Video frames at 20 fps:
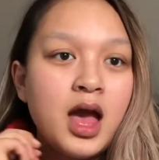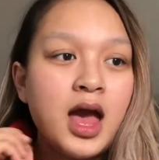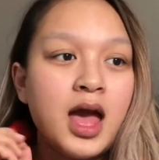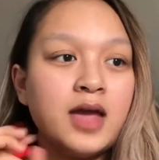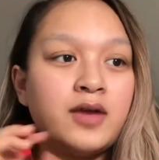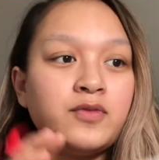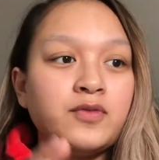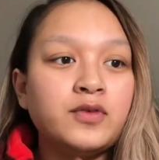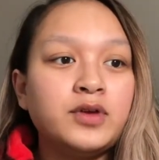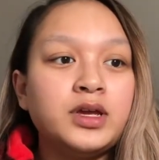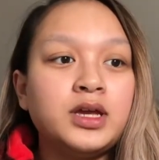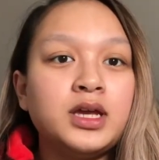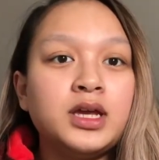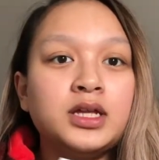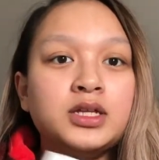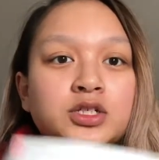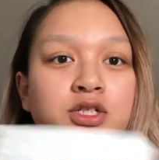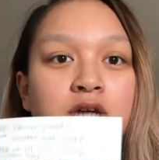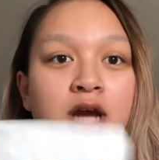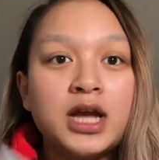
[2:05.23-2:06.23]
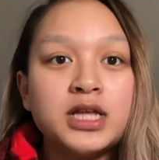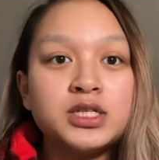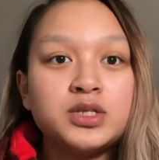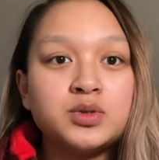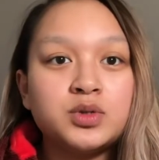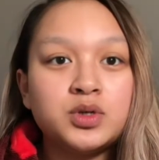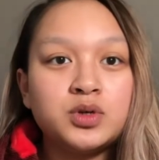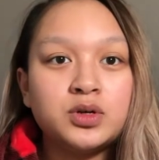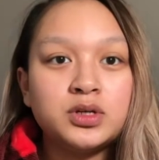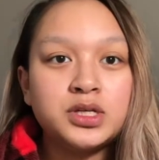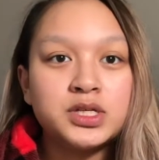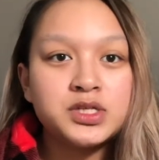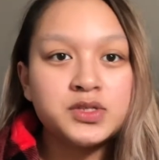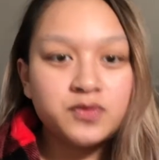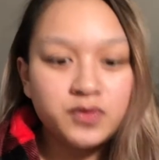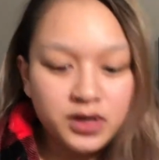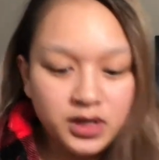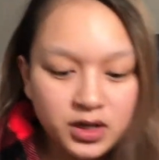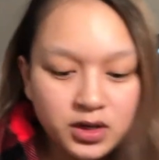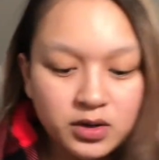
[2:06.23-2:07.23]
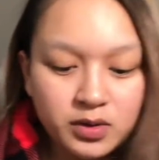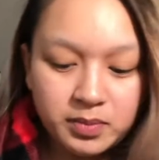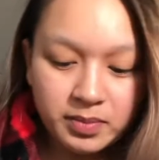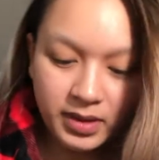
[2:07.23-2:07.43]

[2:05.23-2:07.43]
I freaking tried to record this video,